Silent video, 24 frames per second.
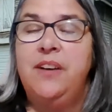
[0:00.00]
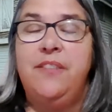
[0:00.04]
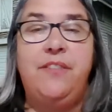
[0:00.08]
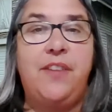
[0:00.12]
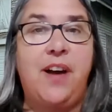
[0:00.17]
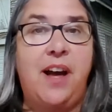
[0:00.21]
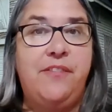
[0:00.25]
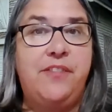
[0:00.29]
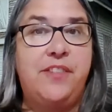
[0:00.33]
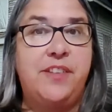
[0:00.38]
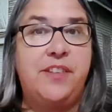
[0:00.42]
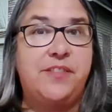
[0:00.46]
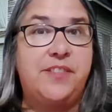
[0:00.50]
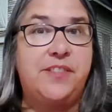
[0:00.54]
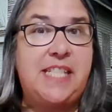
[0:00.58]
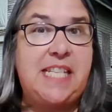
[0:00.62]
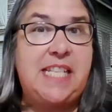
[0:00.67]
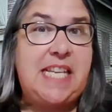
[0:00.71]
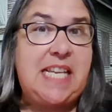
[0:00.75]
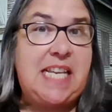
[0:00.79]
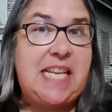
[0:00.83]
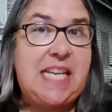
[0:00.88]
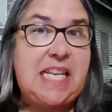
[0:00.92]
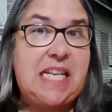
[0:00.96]

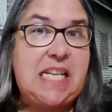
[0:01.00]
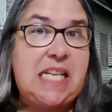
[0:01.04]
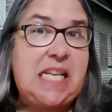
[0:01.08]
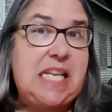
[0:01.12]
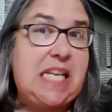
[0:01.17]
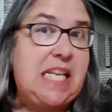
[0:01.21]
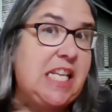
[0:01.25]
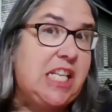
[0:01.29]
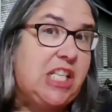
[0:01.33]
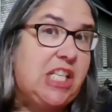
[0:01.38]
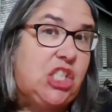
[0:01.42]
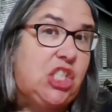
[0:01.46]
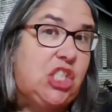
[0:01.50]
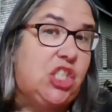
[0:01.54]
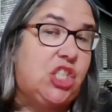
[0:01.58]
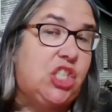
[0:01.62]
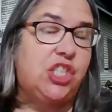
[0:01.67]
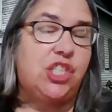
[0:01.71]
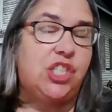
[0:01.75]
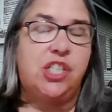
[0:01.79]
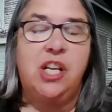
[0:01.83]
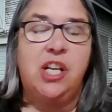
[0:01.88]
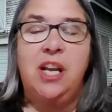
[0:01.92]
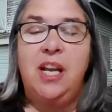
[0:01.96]

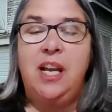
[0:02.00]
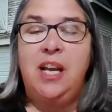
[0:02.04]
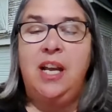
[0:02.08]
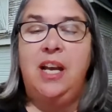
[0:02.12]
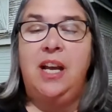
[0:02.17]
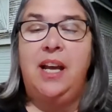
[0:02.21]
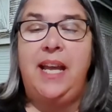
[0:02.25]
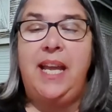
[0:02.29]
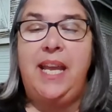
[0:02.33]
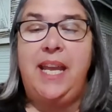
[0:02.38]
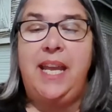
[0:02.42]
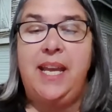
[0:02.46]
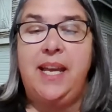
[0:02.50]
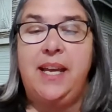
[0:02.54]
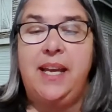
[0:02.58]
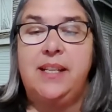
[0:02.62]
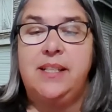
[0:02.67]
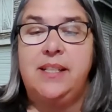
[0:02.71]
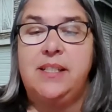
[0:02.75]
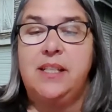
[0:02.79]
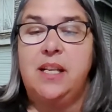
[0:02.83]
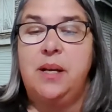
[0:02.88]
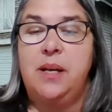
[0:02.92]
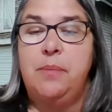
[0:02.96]
5:15-ish,
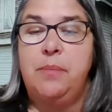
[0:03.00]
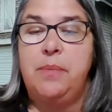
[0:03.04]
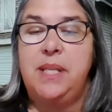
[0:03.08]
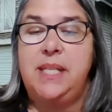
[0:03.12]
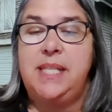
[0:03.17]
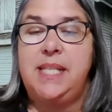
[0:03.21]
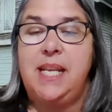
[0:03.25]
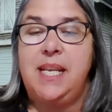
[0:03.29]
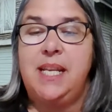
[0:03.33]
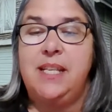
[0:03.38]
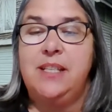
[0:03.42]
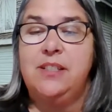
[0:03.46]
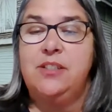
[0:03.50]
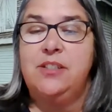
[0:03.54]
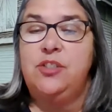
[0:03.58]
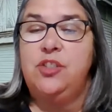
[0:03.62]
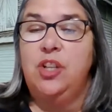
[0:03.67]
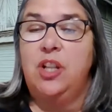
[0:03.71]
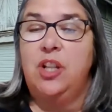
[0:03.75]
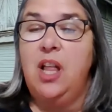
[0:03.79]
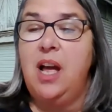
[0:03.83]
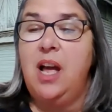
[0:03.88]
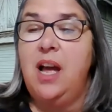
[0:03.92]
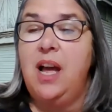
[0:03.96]
and the date is
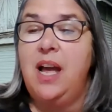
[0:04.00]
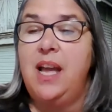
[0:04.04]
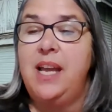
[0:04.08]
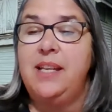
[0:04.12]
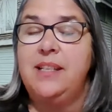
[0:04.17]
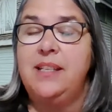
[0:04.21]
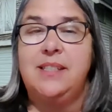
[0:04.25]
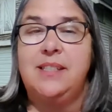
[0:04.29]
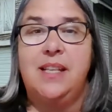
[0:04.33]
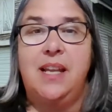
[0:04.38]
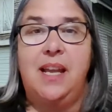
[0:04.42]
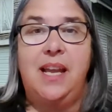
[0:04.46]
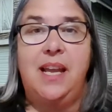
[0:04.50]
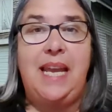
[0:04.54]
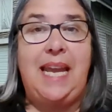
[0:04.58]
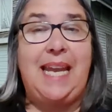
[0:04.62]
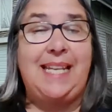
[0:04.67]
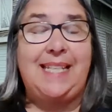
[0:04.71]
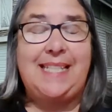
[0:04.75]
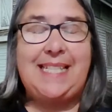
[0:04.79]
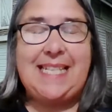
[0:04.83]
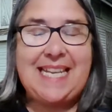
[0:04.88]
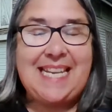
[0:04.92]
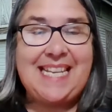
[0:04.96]
July
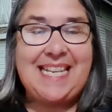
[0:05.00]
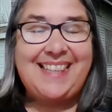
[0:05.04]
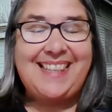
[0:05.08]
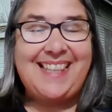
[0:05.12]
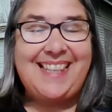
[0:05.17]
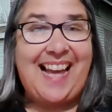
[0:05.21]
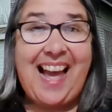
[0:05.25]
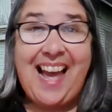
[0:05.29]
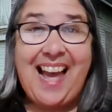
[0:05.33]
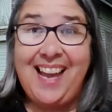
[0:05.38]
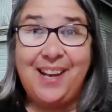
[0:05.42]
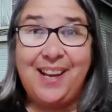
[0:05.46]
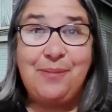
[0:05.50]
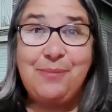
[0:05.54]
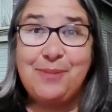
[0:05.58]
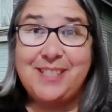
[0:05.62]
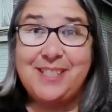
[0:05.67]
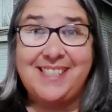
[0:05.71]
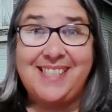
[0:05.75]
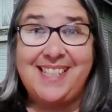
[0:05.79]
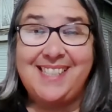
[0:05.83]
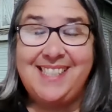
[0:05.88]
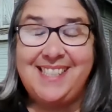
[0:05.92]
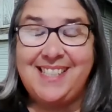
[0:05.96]
18th. I
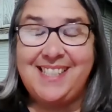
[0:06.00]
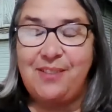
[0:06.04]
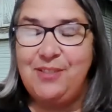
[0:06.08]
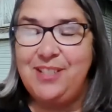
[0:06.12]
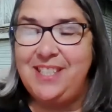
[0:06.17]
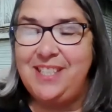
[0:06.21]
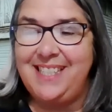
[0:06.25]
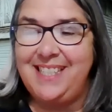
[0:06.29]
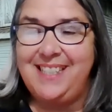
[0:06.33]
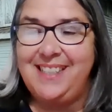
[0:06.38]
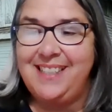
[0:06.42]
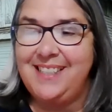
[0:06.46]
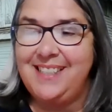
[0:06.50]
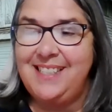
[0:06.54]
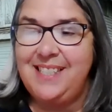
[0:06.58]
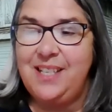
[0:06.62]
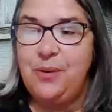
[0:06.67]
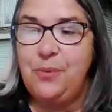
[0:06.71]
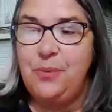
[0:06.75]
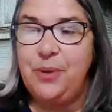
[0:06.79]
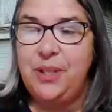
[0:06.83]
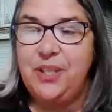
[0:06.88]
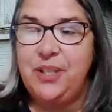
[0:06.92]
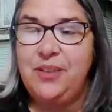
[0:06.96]
almost said 17th. Isn't
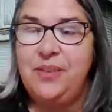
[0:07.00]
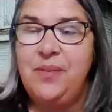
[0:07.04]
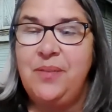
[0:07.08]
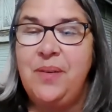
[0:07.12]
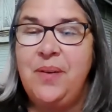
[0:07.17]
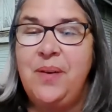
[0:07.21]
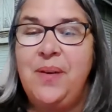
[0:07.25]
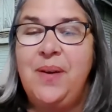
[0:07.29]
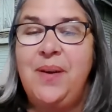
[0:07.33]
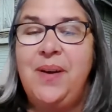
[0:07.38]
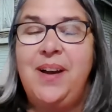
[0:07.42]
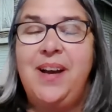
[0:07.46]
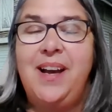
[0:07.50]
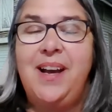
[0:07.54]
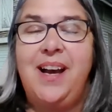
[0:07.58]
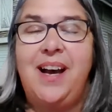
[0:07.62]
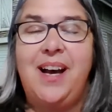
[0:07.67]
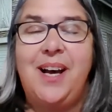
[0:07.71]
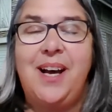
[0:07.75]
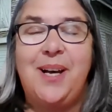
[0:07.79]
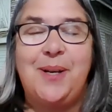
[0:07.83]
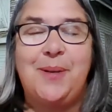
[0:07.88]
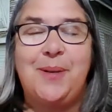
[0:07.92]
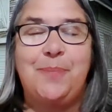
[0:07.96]
that weird?
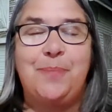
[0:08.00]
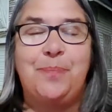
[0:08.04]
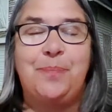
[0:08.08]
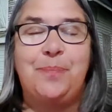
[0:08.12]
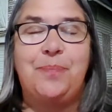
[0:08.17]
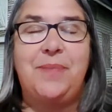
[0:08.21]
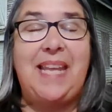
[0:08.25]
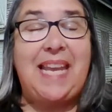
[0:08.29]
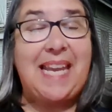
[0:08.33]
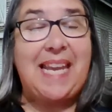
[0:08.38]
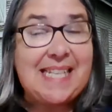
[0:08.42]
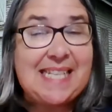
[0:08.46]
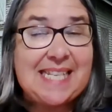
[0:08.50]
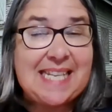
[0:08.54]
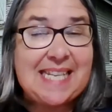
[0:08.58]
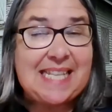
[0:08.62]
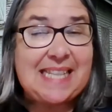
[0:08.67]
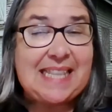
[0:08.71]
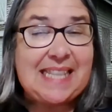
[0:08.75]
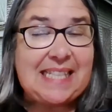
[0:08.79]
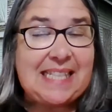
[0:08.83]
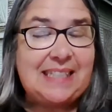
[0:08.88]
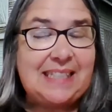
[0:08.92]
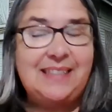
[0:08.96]
The
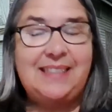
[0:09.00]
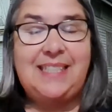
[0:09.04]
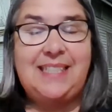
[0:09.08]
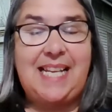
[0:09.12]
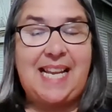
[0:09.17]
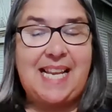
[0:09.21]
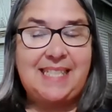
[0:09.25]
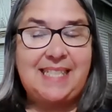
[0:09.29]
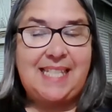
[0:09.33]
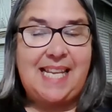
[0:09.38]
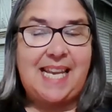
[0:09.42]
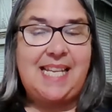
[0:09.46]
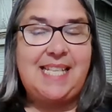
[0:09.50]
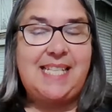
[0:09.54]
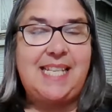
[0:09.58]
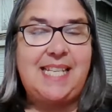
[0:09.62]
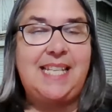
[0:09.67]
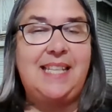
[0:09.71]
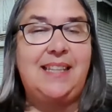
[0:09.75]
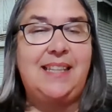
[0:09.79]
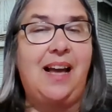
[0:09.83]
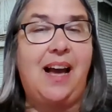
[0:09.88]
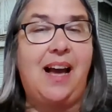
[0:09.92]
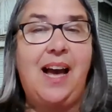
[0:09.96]
18th. Today is the
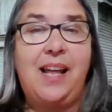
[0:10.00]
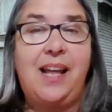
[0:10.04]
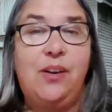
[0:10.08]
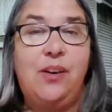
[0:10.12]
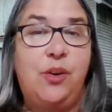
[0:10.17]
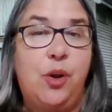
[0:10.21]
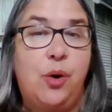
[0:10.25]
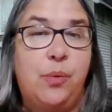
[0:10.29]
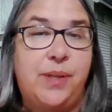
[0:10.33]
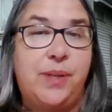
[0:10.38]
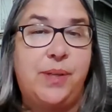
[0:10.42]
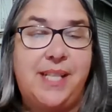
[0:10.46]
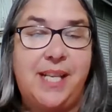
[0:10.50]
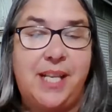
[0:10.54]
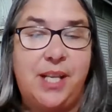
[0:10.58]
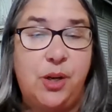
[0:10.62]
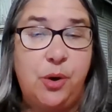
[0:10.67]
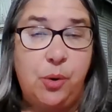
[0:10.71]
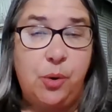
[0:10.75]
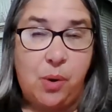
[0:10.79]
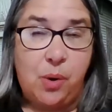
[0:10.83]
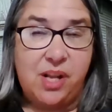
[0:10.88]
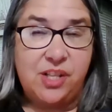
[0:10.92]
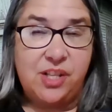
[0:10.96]
18th. I don't know what day
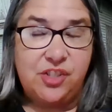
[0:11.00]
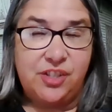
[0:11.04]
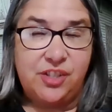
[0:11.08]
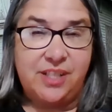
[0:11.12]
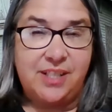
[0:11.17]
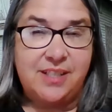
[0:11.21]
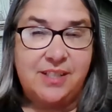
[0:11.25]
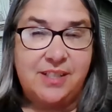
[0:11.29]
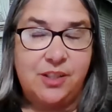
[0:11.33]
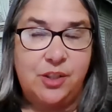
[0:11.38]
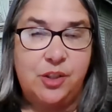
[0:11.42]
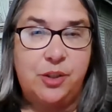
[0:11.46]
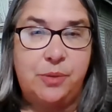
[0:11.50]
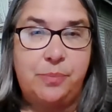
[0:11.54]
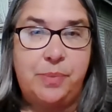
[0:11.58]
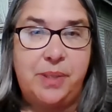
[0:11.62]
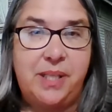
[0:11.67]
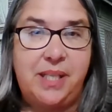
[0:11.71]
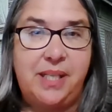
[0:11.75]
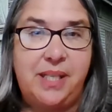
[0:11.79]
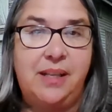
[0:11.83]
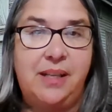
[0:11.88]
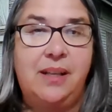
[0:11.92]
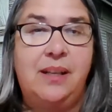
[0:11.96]
you're watching this. It could
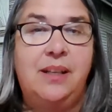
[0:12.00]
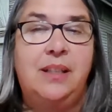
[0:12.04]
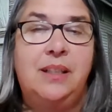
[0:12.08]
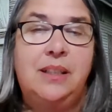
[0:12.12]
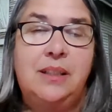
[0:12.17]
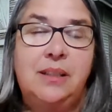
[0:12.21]
be,